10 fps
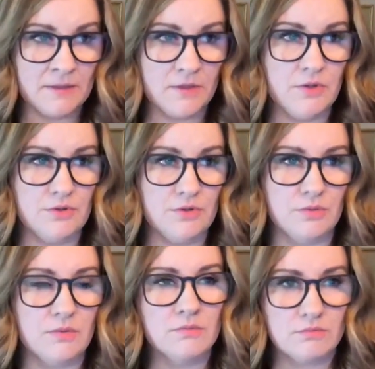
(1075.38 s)
who
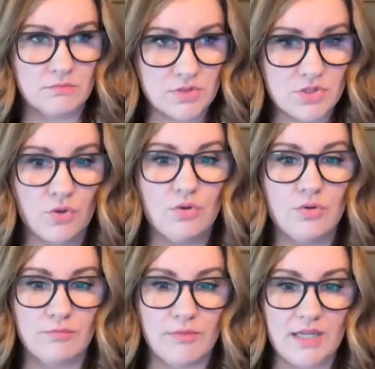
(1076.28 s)

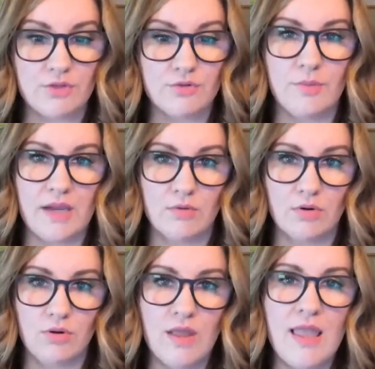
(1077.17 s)
stole money through
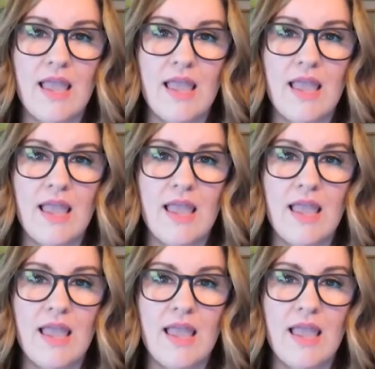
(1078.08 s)
payroll